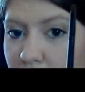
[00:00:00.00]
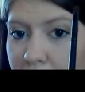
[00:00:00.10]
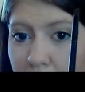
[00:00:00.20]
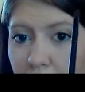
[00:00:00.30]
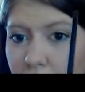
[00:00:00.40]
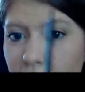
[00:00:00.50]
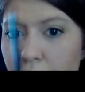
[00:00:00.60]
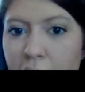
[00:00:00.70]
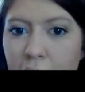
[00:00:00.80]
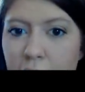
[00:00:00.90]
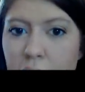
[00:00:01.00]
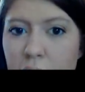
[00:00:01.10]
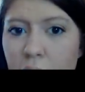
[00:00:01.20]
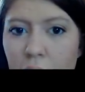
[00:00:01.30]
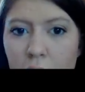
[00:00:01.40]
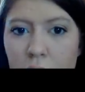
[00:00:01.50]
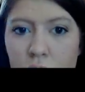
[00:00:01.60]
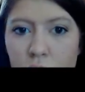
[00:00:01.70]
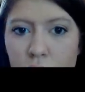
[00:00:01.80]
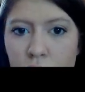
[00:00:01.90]
eyeliner and
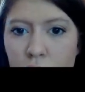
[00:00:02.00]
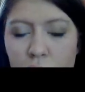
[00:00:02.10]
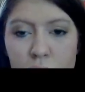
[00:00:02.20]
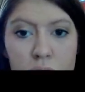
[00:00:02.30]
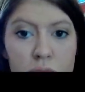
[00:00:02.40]
to